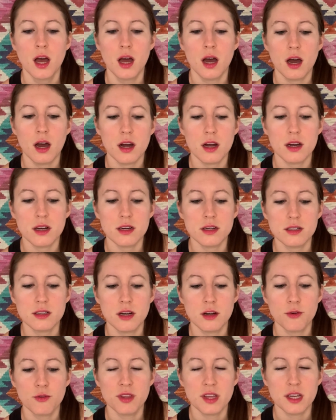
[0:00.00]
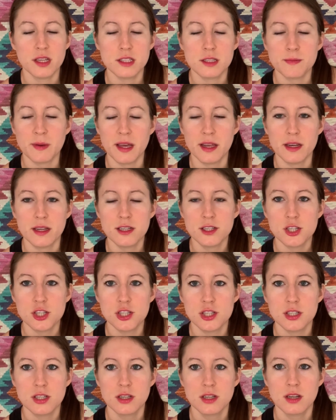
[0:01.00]
are only in
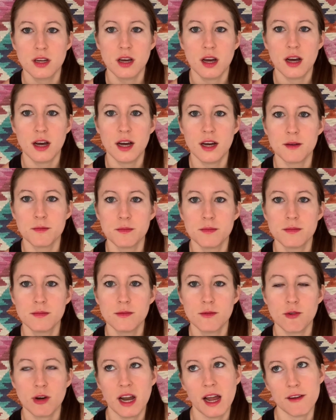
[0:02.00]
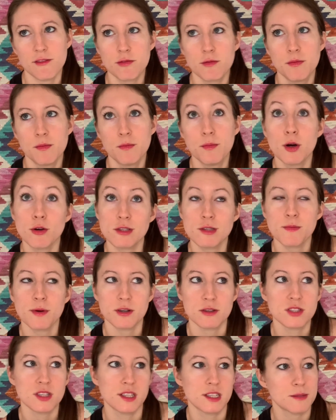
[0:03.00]
Spanish, or have most
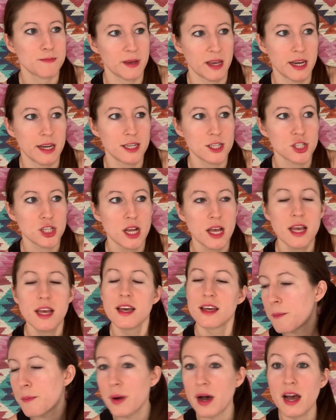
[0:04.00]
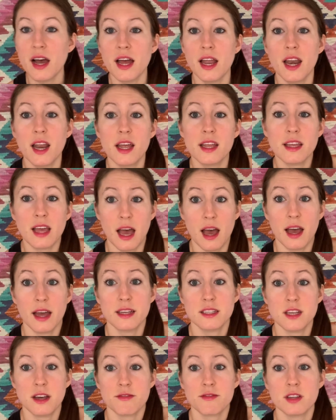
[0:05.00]
posts in Spanish. But yeah, I
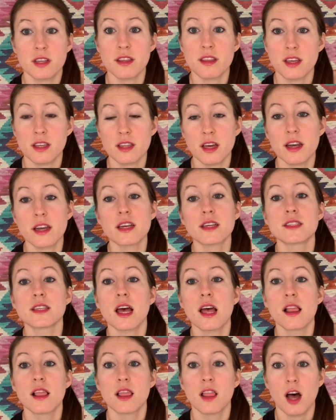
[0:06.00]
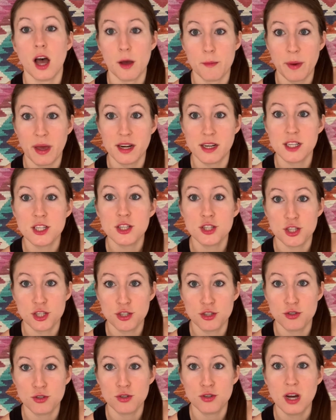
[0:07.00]
definitely think that is a lot better to
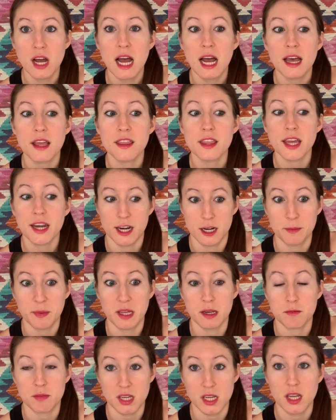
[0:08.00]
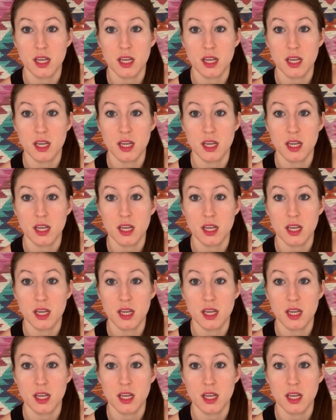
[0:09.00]
do than Airbnb.